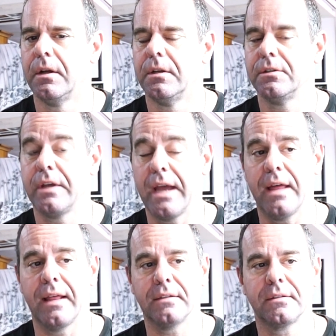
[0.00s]
So
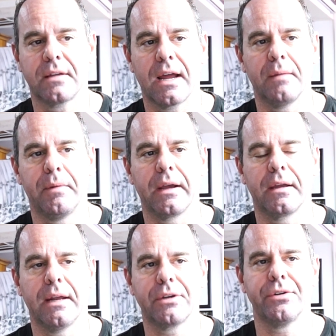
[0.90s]
yeah, that's kind of my
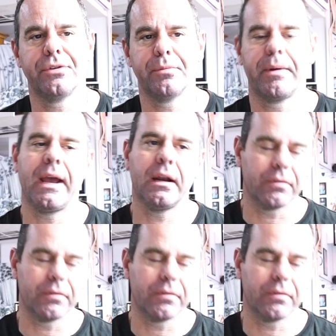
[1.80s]
connection to Japan,